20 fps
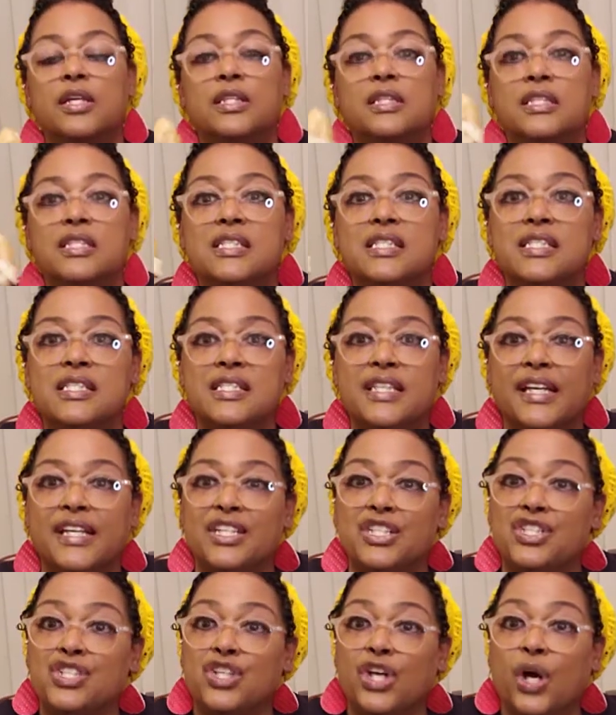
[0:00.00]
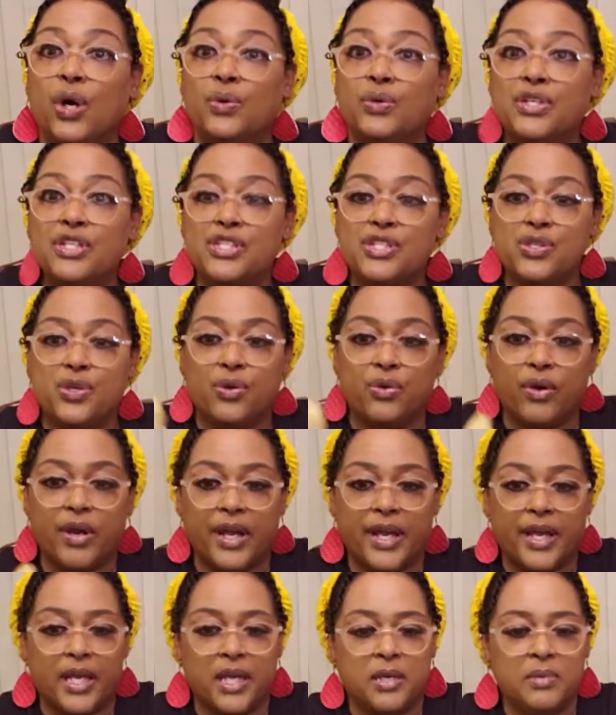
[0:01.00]
this is a Jonah's
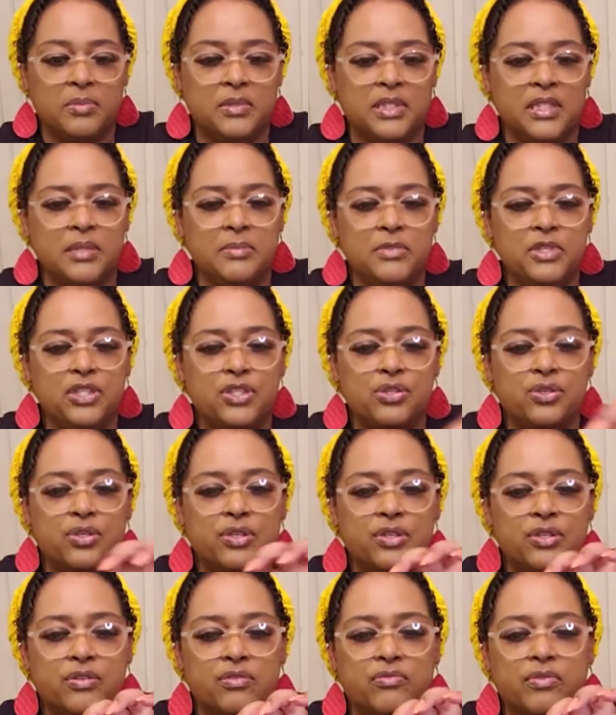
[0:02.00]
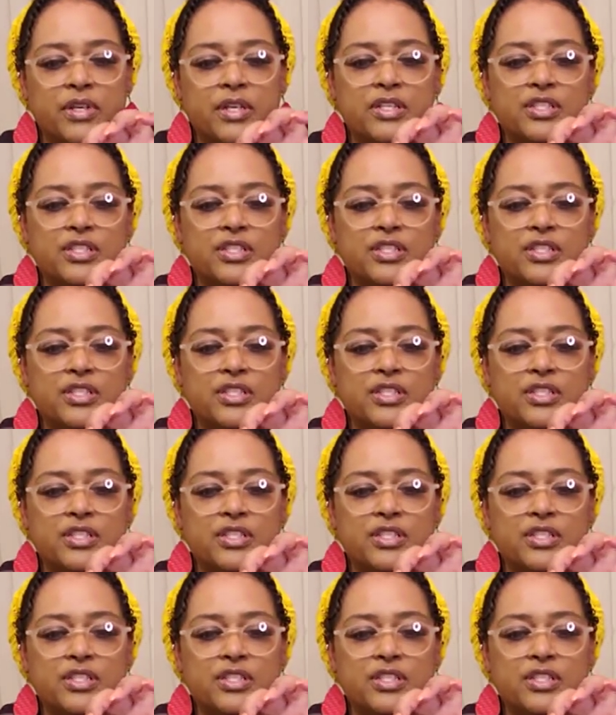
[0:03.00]
crab, and let me turn it around.